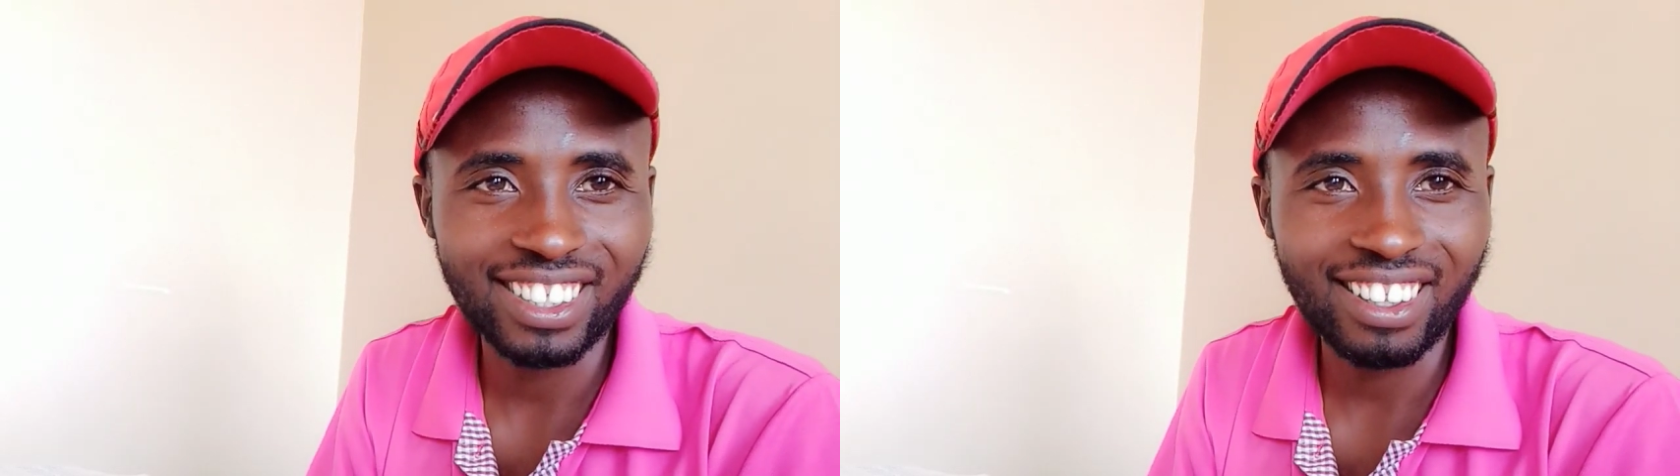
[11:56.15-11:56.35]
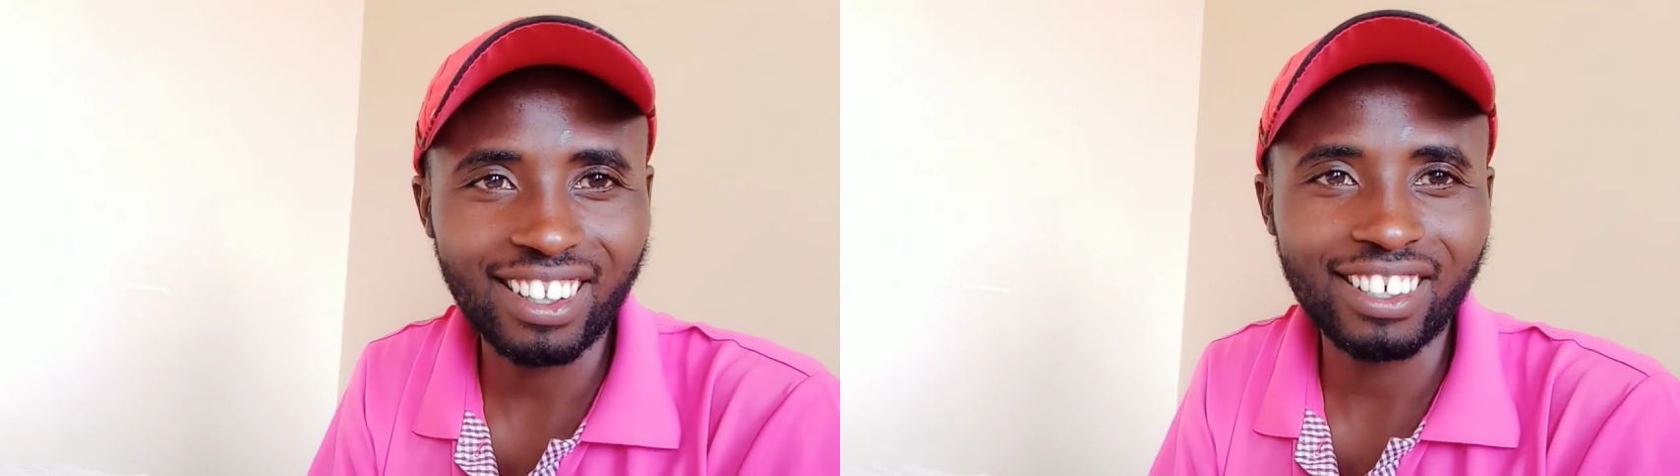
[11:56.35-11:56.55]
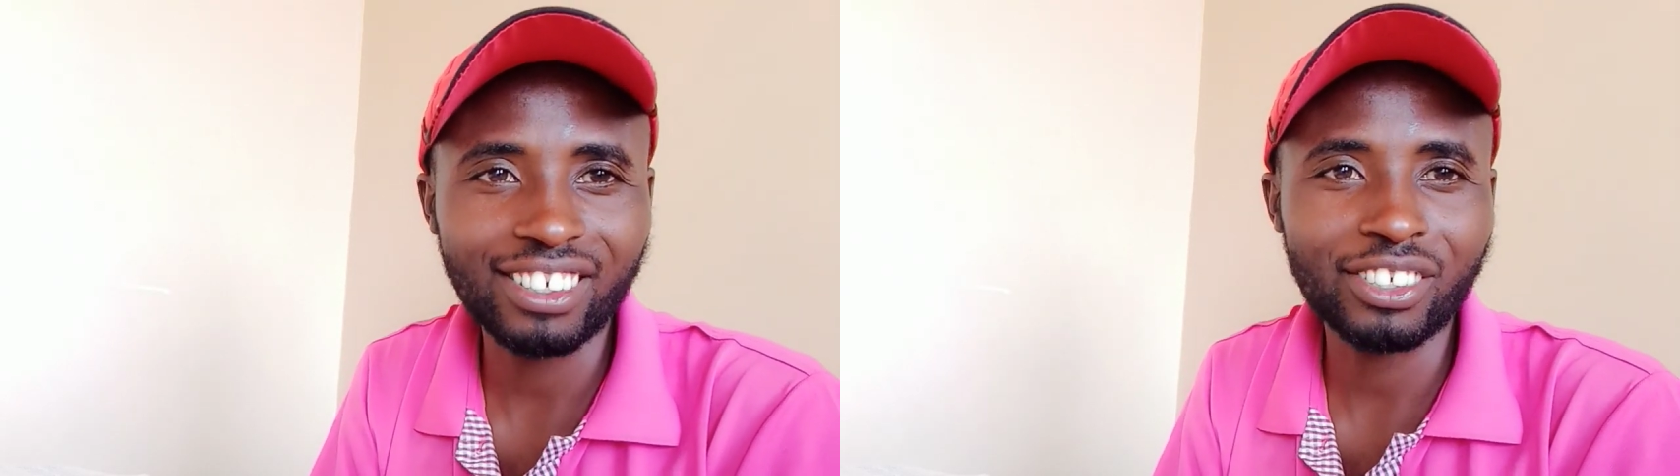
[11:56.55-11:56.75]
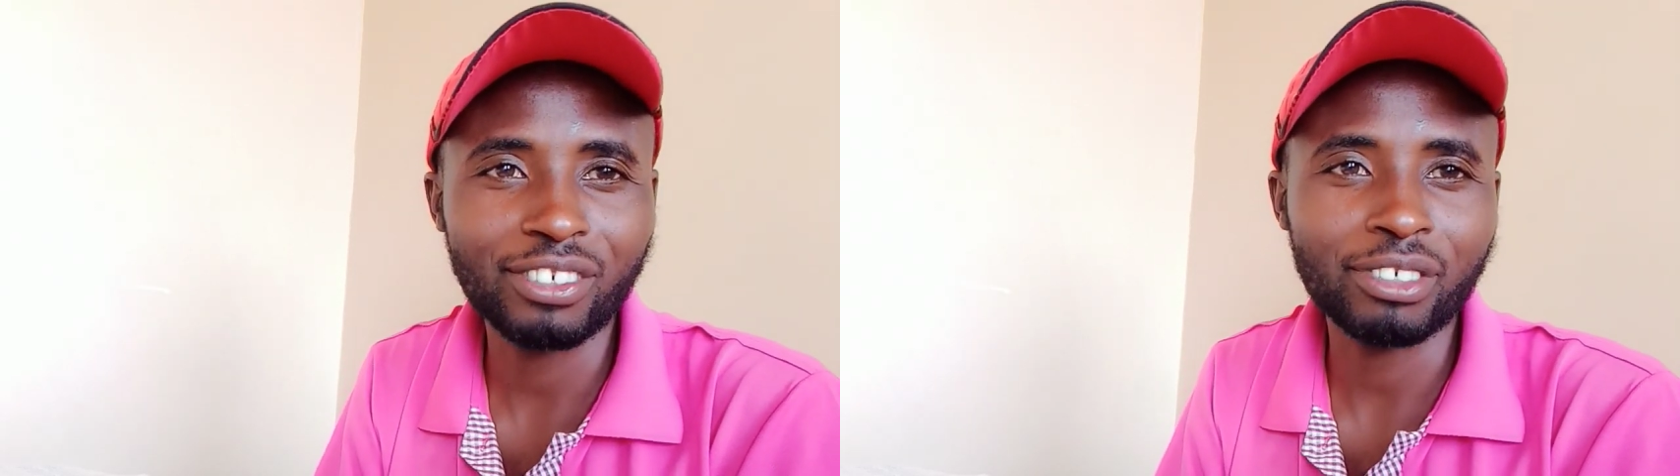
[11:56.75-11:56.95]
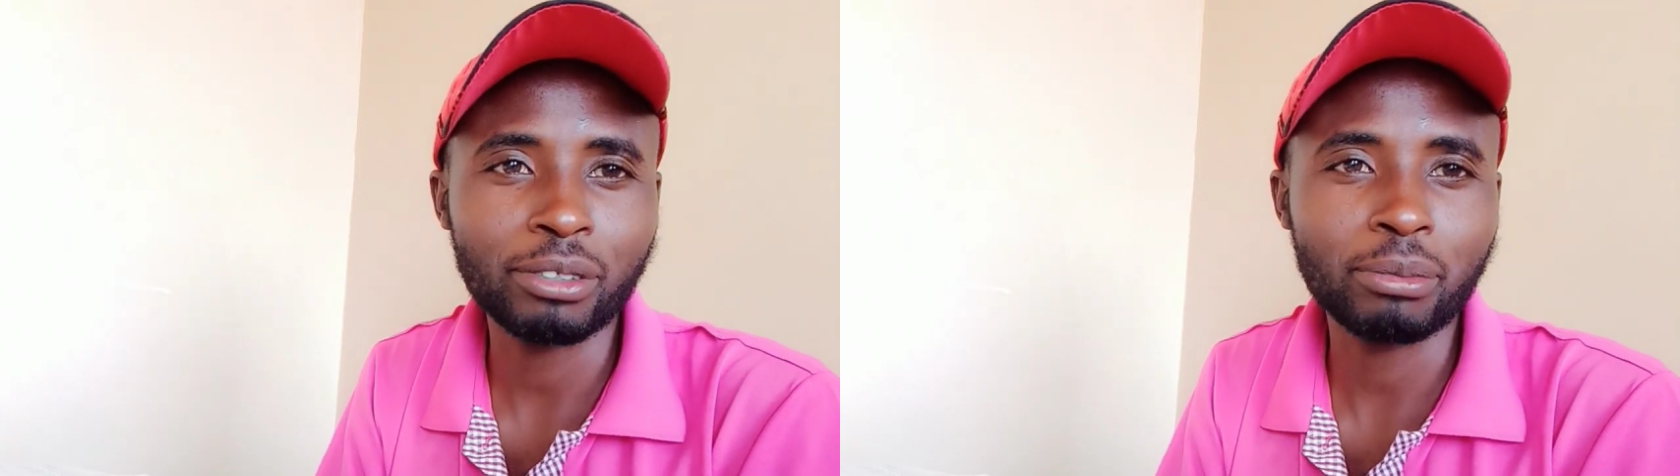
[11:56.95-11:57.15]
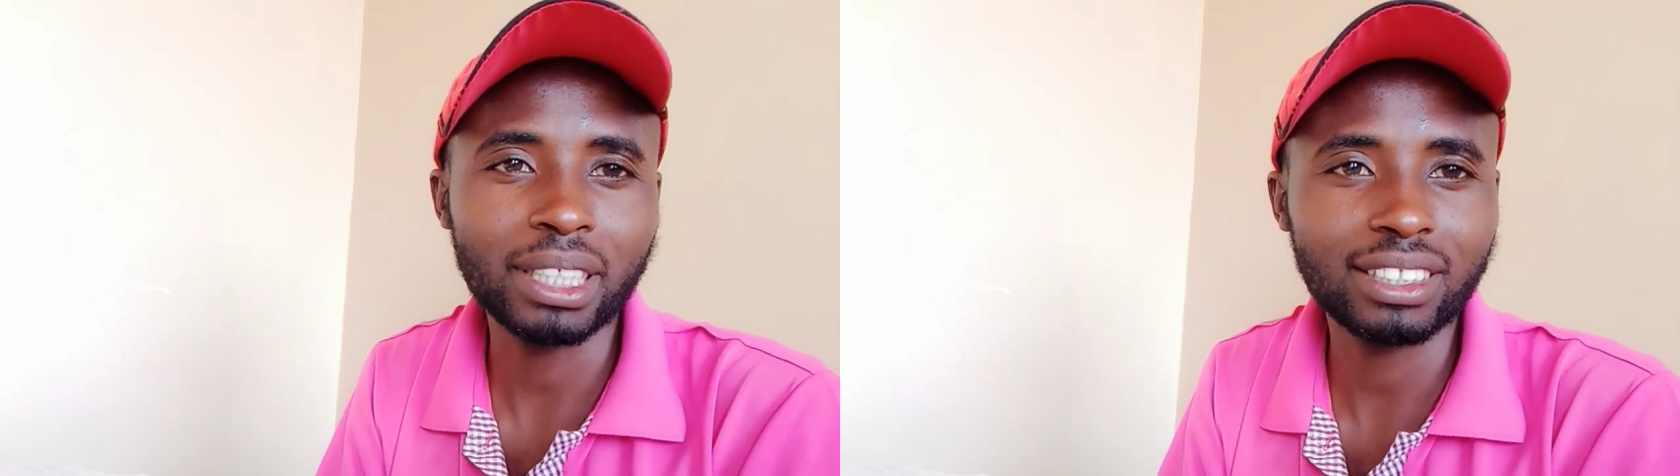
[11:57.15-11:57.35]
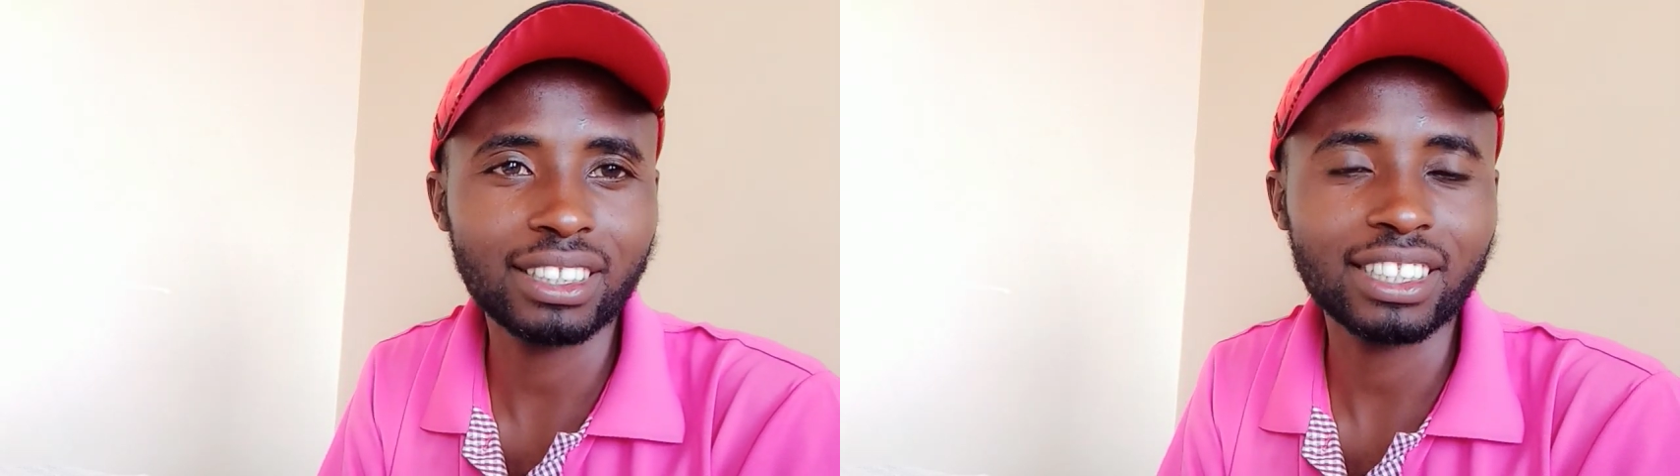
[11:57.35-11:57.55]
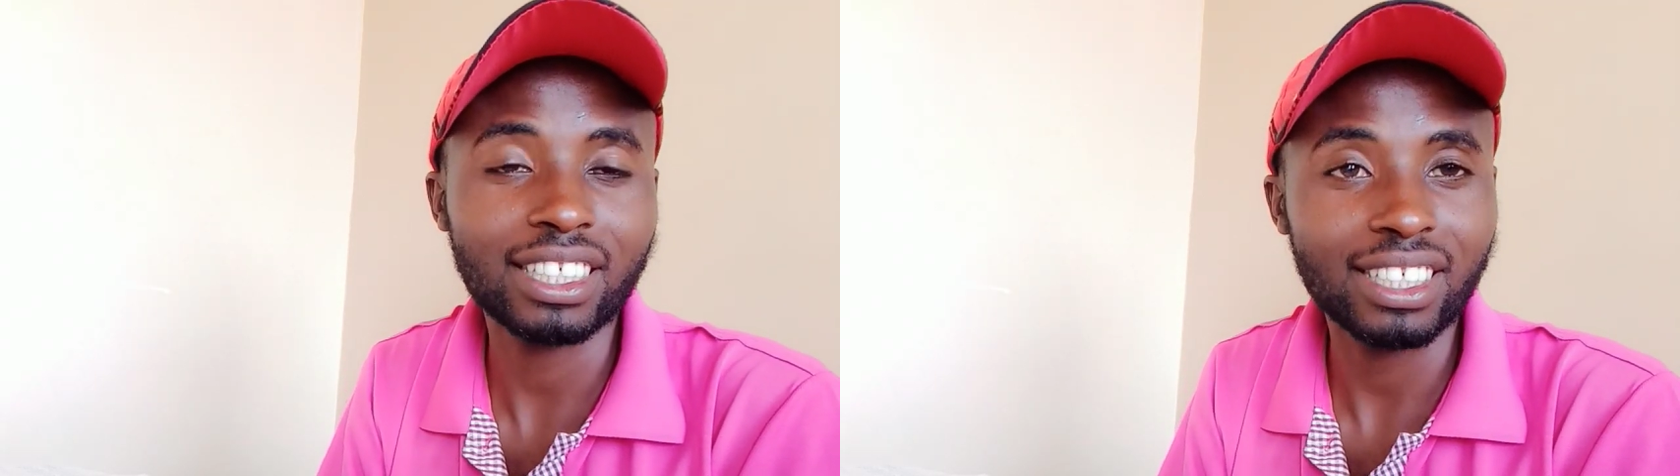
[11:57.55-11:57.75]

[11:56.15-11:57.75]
Thank you very much.